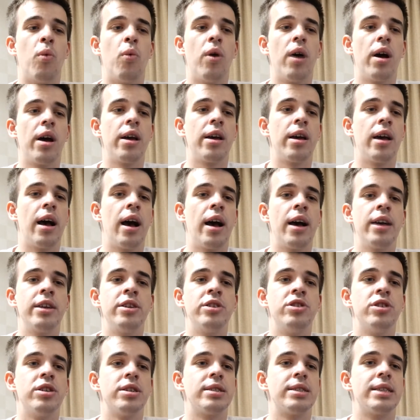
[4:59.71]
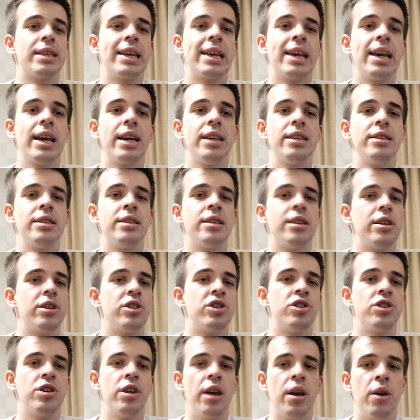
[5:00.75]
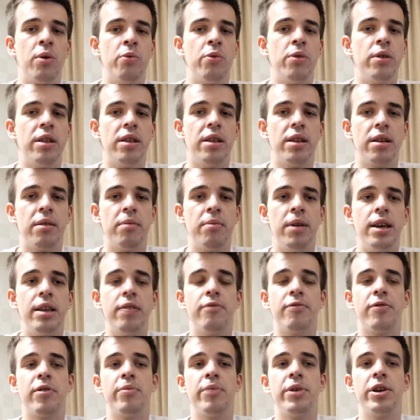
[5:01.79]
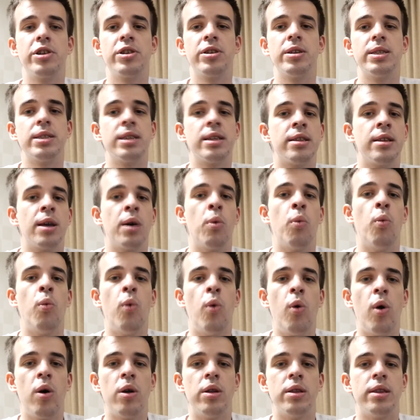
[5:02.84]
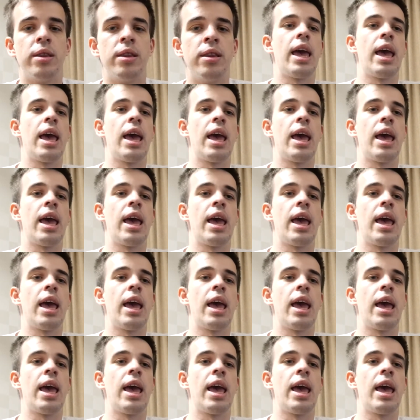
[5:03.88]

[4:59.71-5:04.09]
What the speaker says: Why I just can't share with them information that I want,